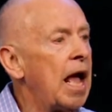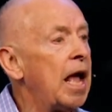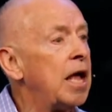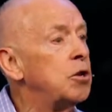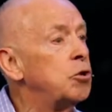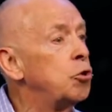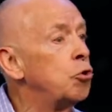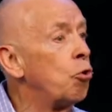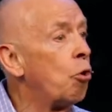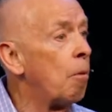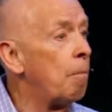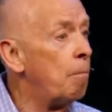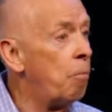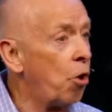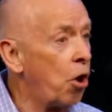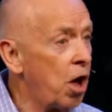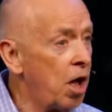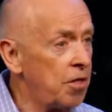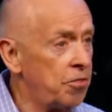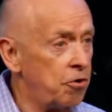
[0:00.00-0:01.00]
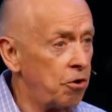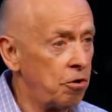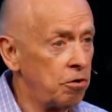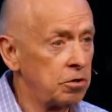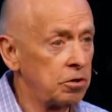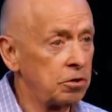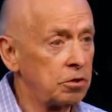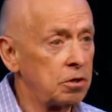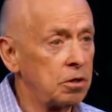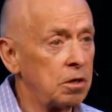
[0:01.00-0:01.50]
and your
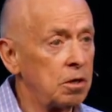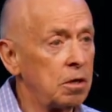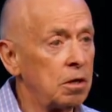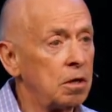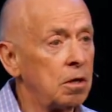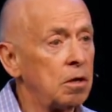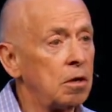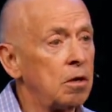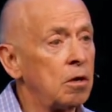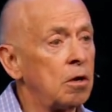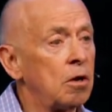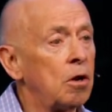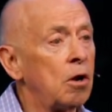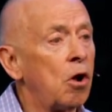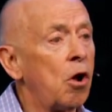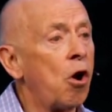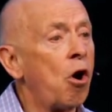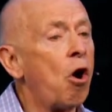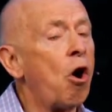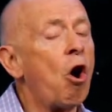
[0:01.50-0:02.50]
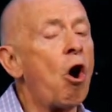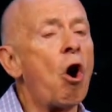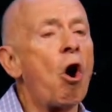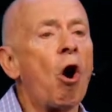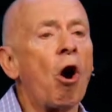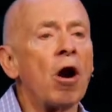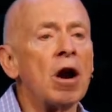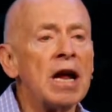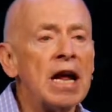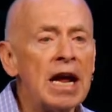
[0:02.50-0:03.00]
brothers
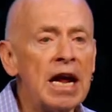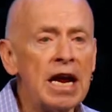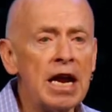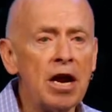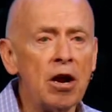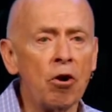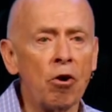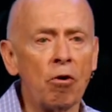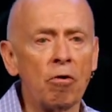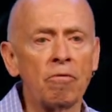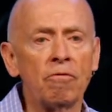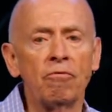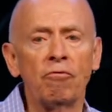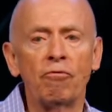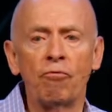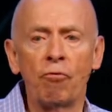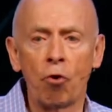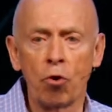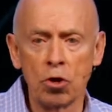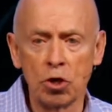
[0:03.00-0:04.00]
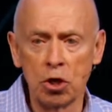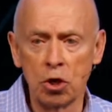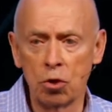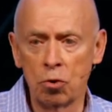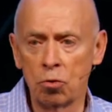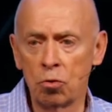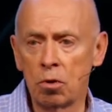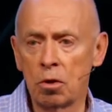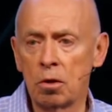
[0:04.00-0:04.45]
are here for you.